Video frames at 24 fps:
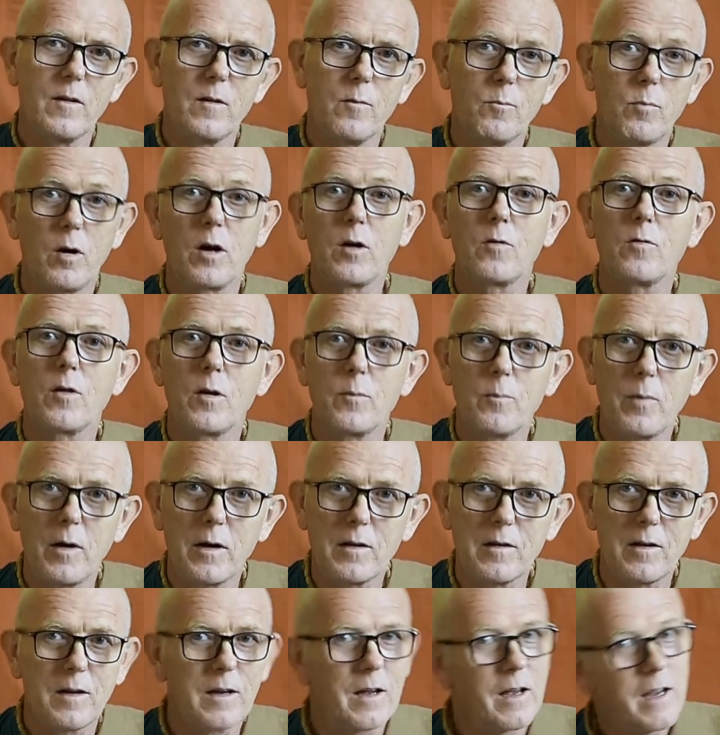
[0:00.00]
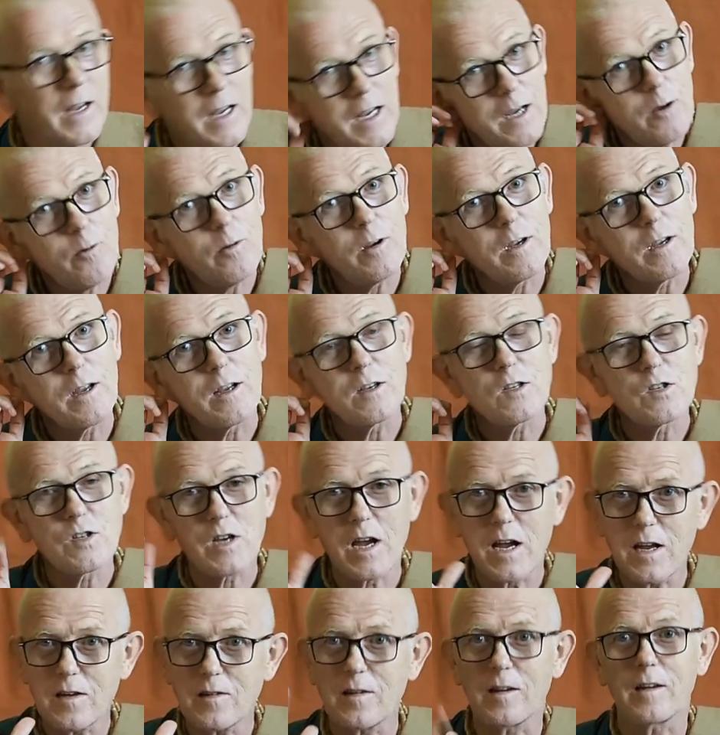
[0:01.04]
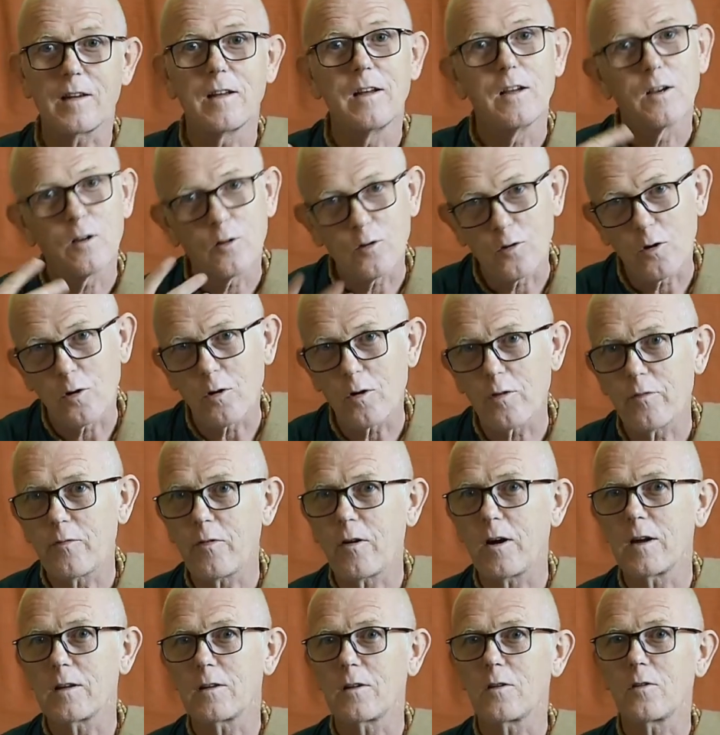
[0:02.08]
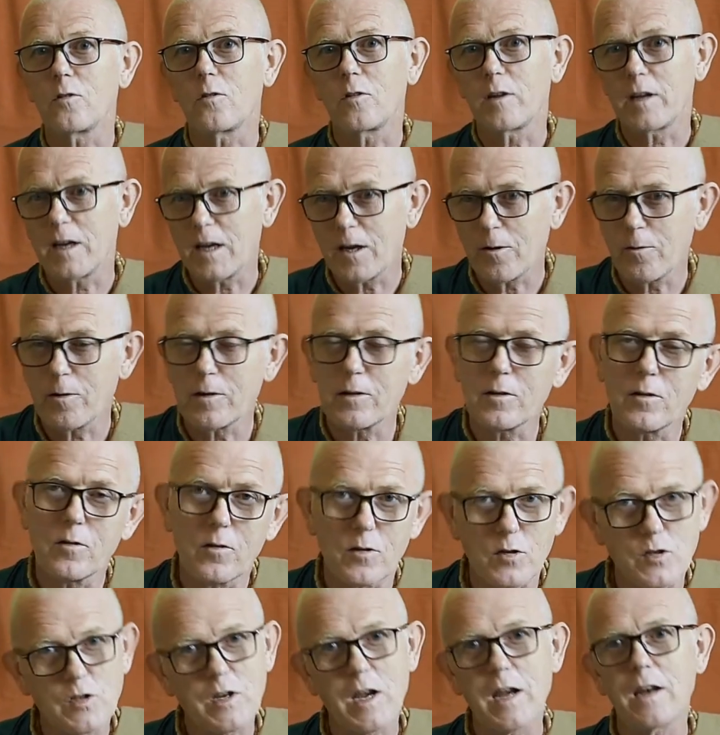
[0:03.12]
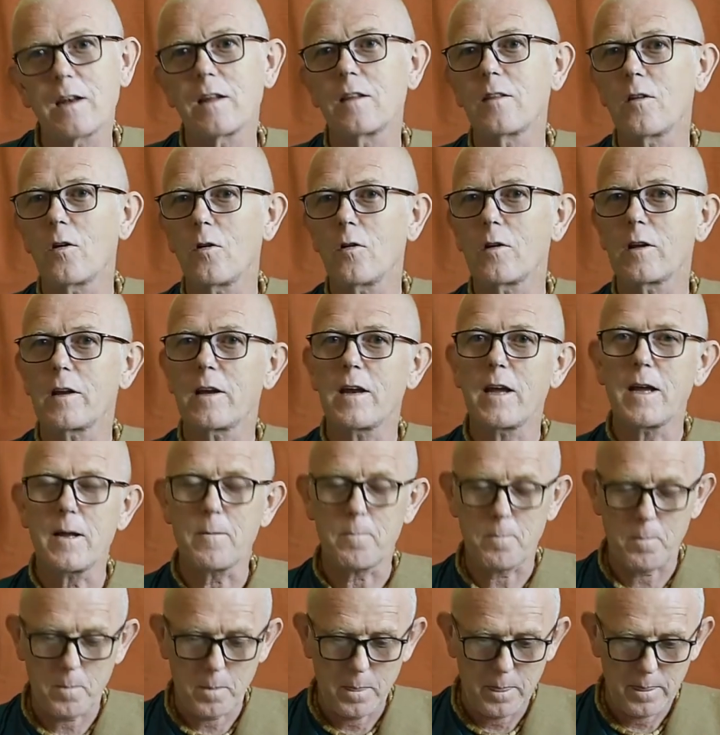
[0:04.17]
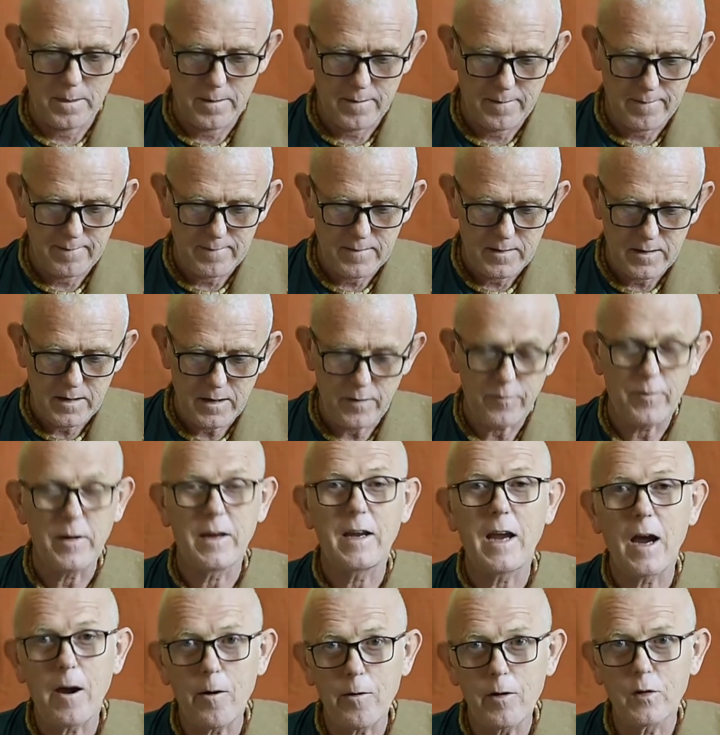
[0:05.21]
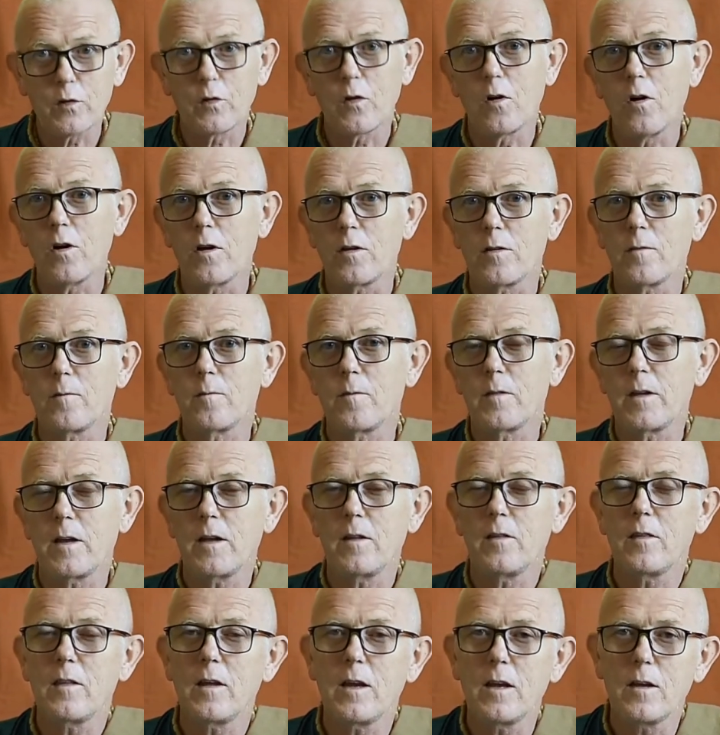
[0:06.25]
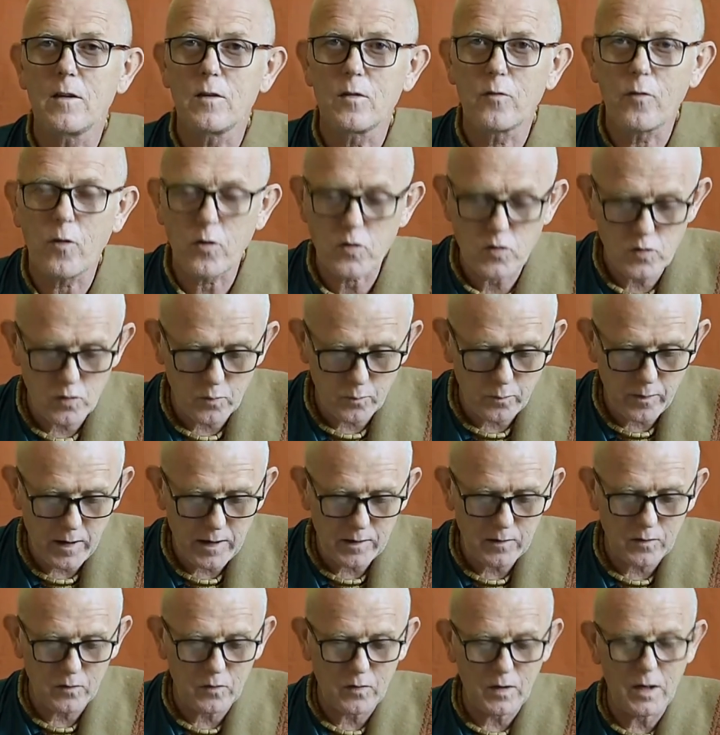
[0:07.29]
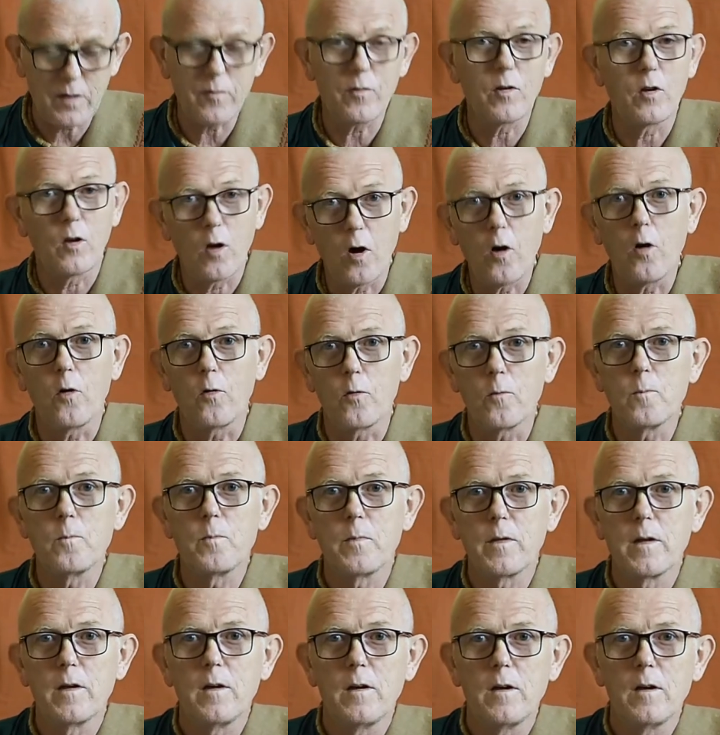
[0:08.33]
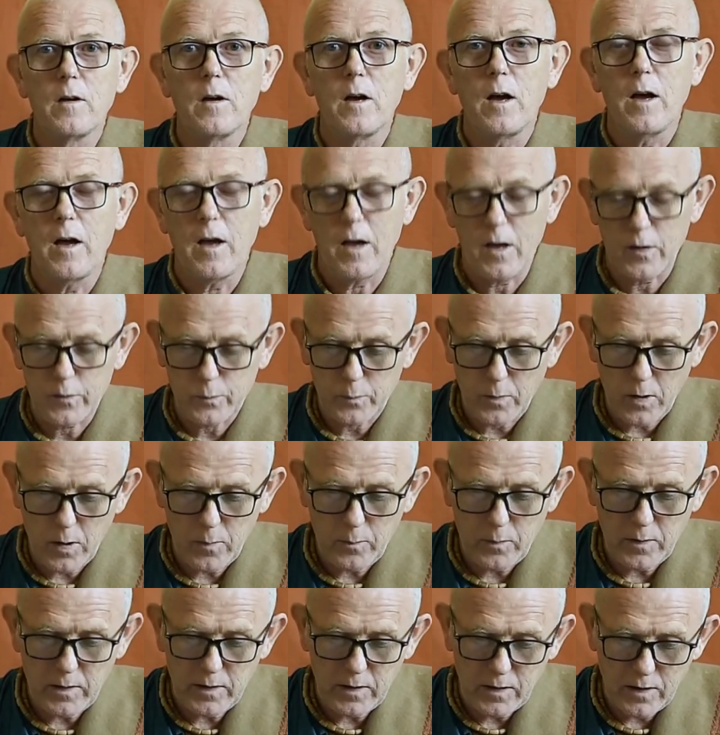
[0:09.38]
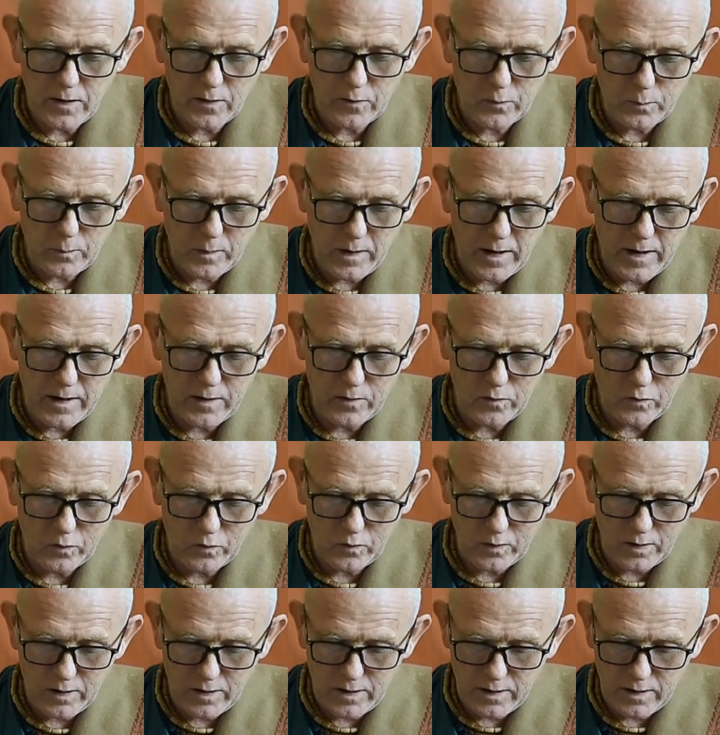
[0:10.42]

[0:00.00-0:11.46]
Bhagavad Bhakti are hearing and chanting, glorifying the Lord, hearing the Lord, chanting the holy name. If he carries on in the devotional practice, even though, as Prabhupada explains,